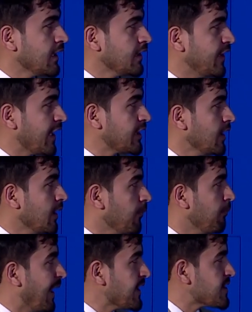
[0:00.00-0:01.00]
that
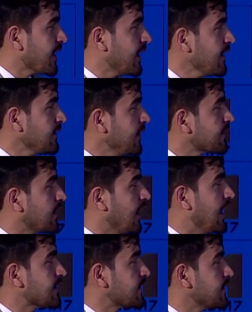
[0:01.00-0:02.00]
by taking these
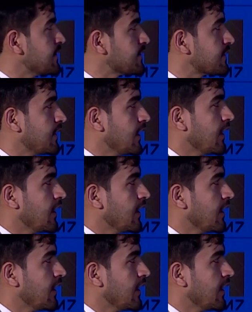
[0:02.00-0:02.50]
classes,